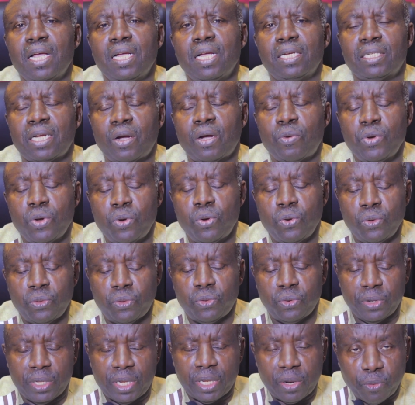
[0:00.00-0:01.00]
Shall we go
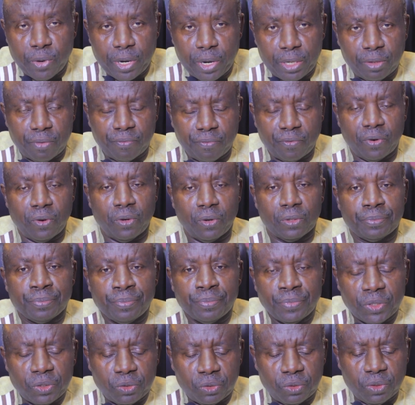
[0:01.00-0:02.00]
through the word of God
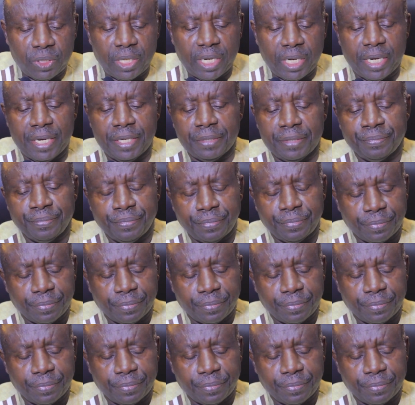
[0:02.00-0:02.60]
today?